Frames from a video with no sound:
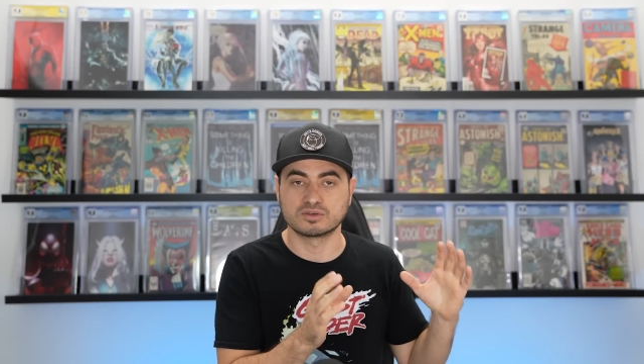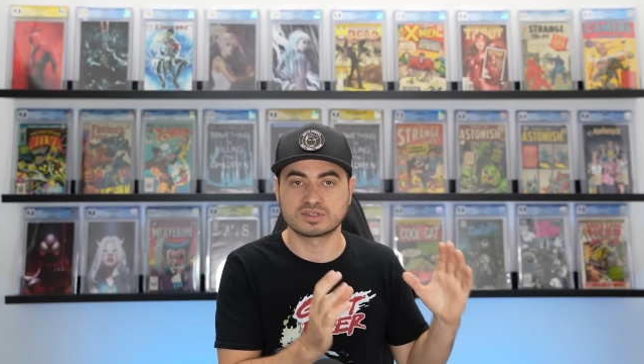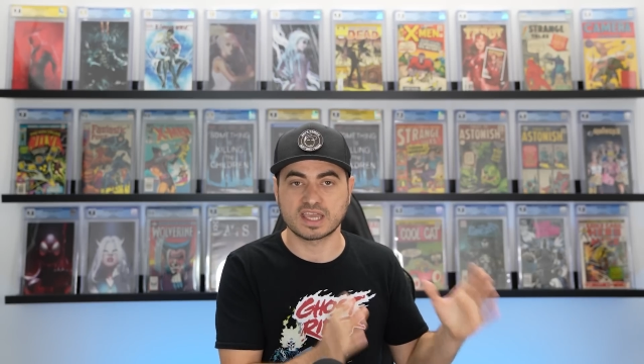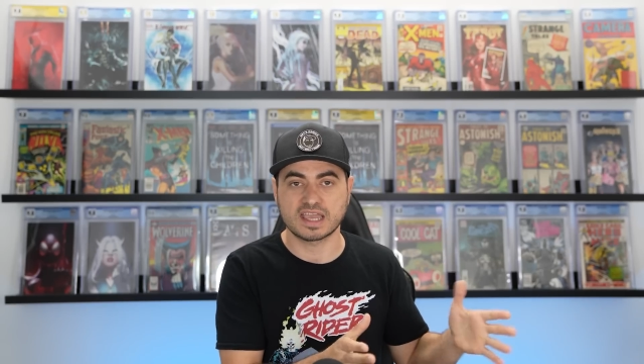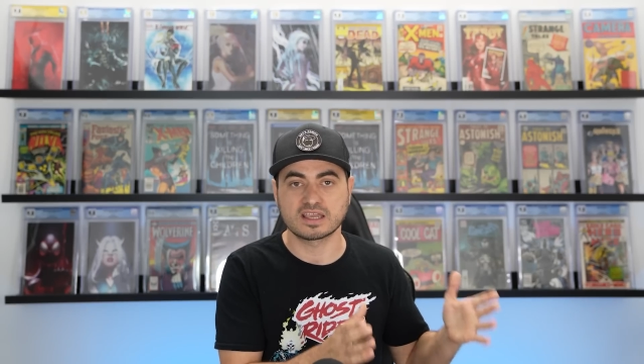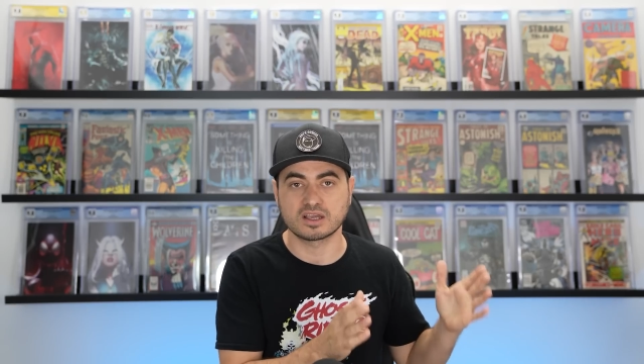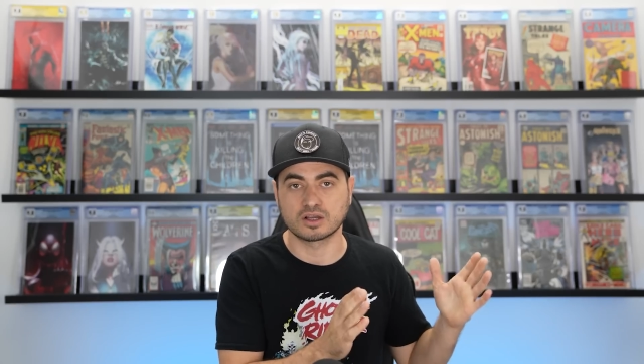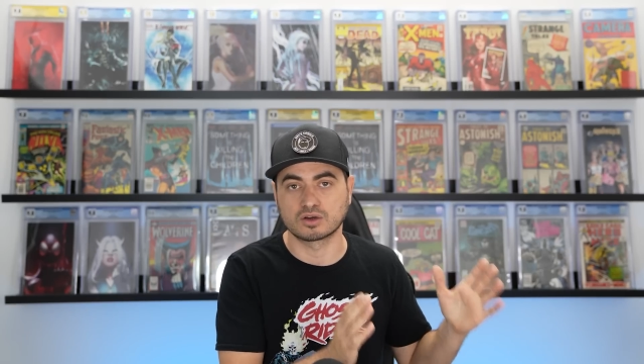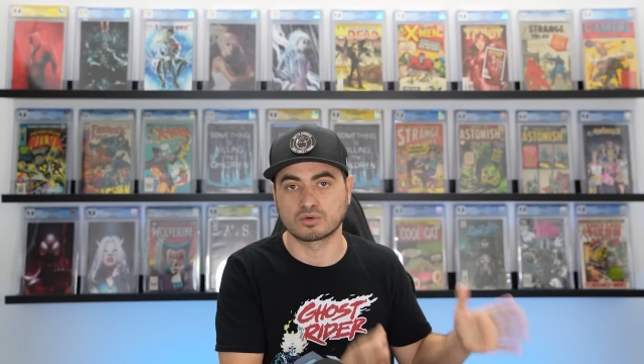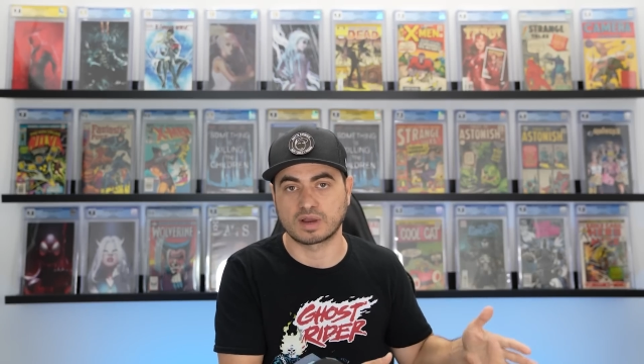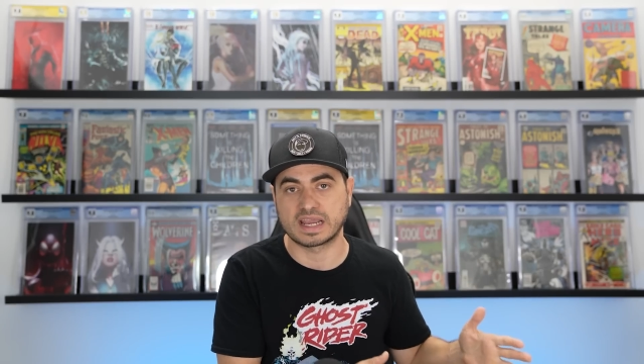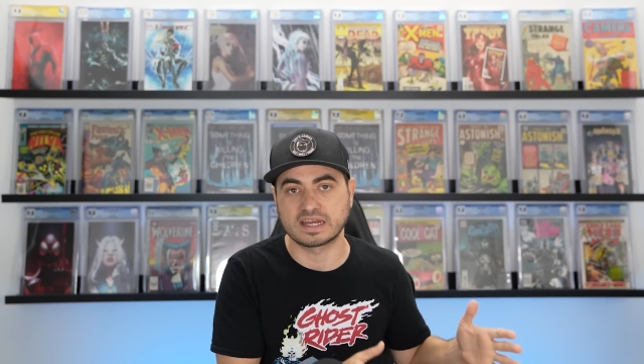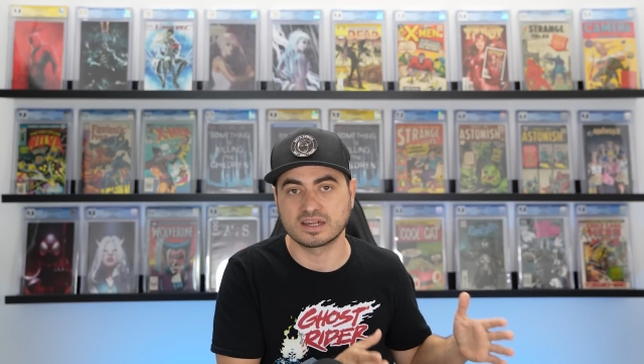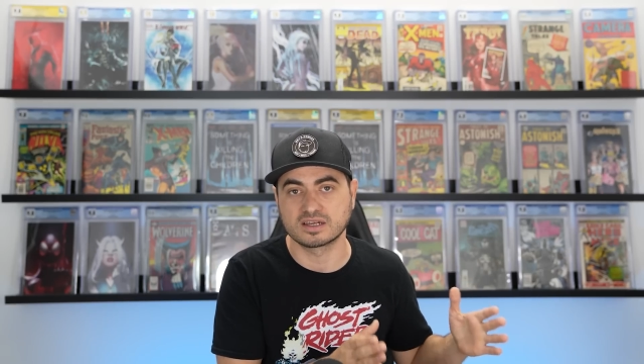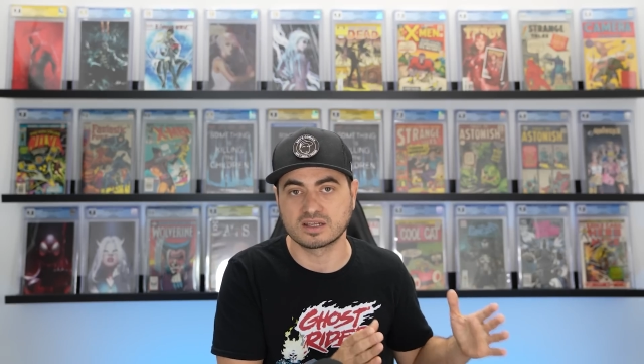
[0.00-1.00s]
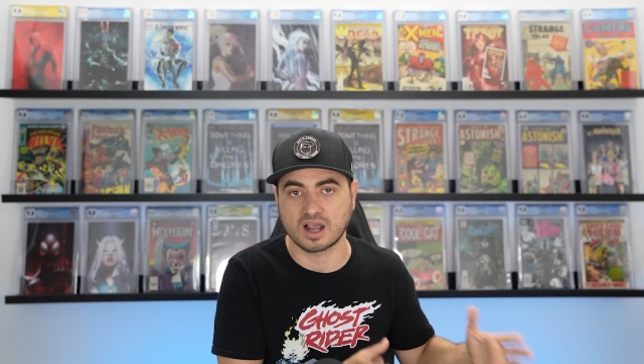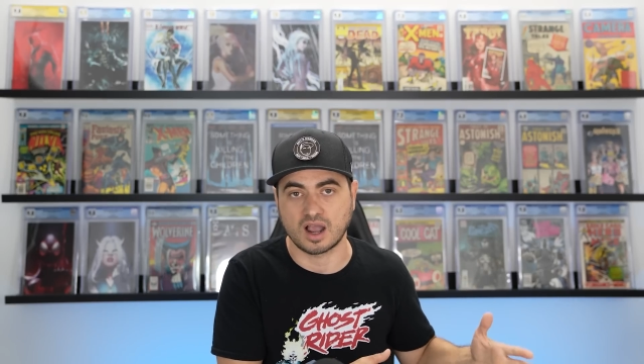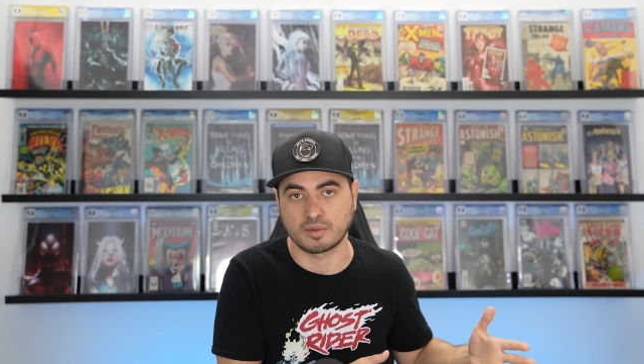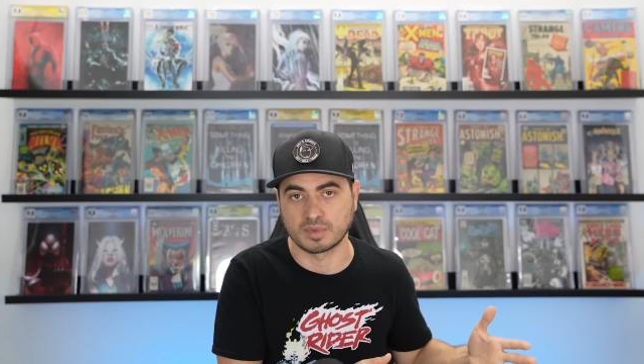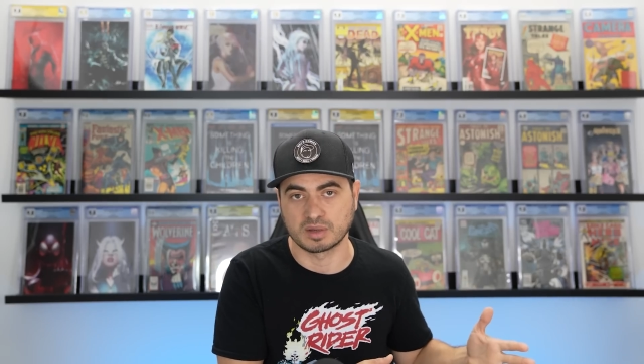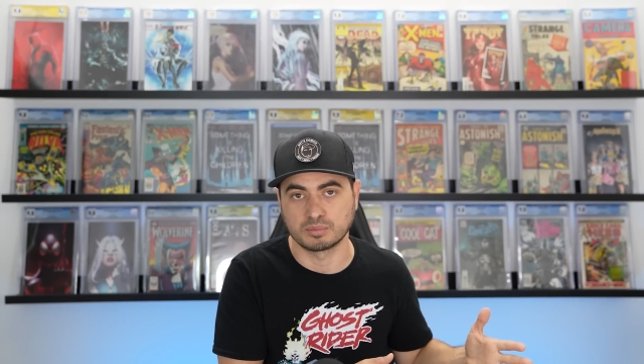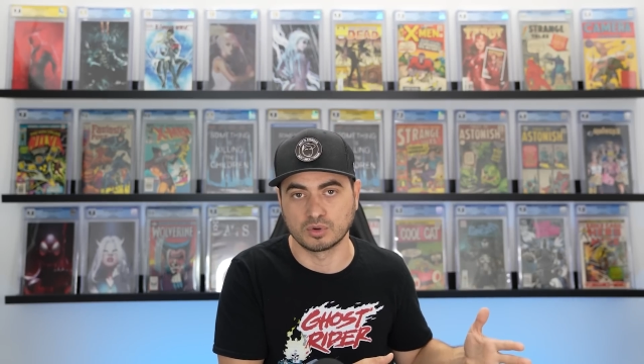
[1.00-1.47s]
take a graded
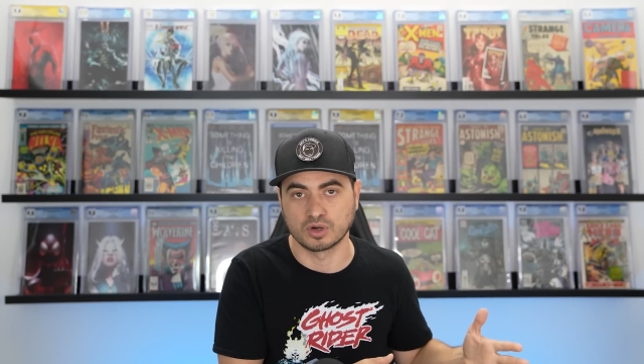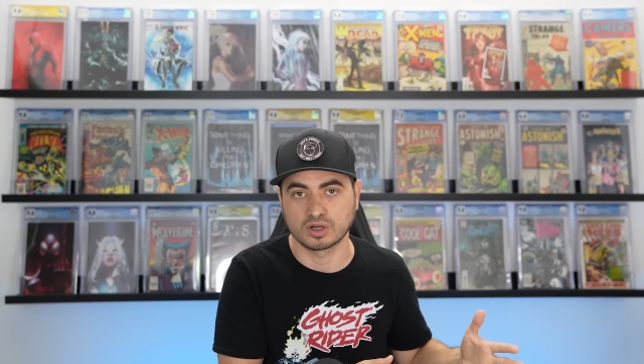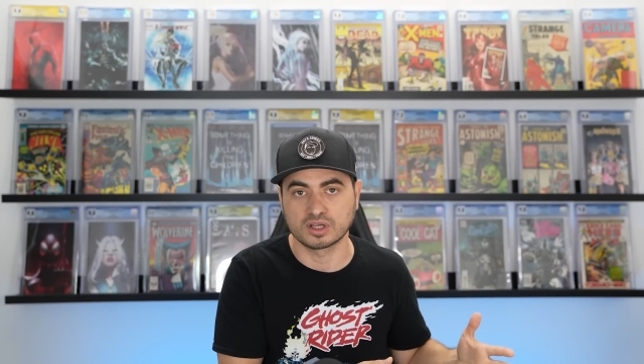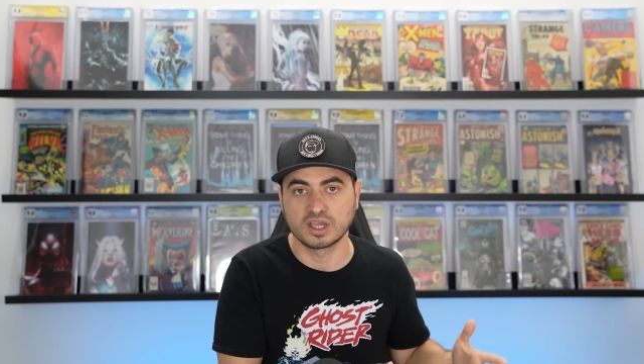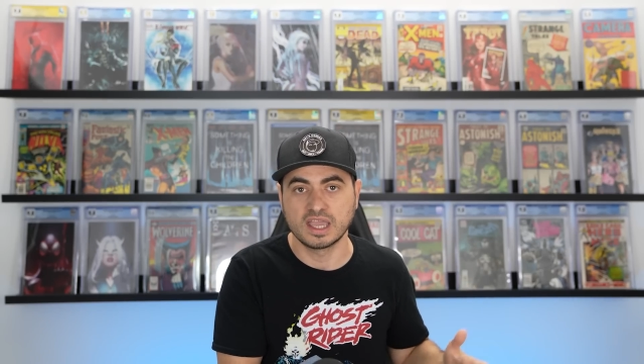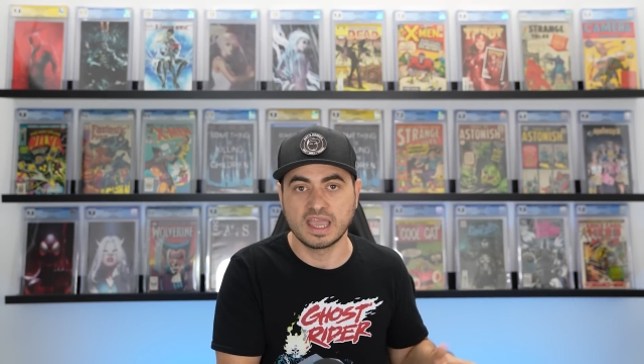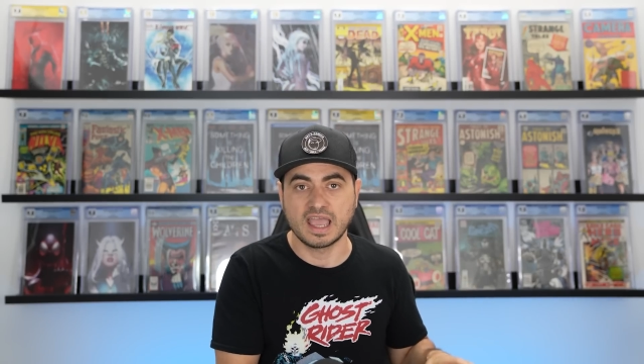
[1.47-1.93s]
comic book